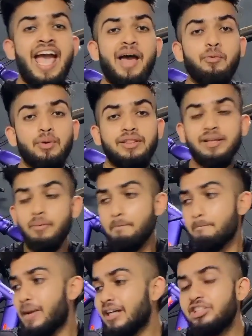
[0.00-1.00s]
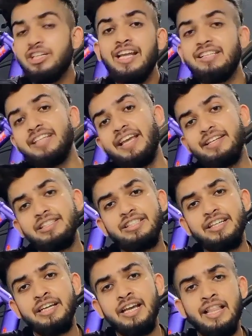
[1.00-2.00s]
and with much less
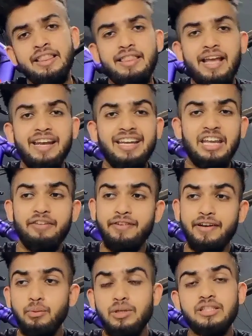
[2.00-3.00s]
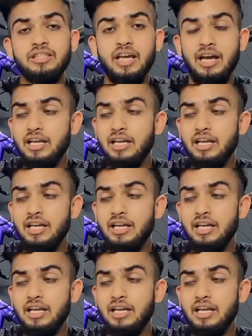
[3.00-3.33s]
energy than if it was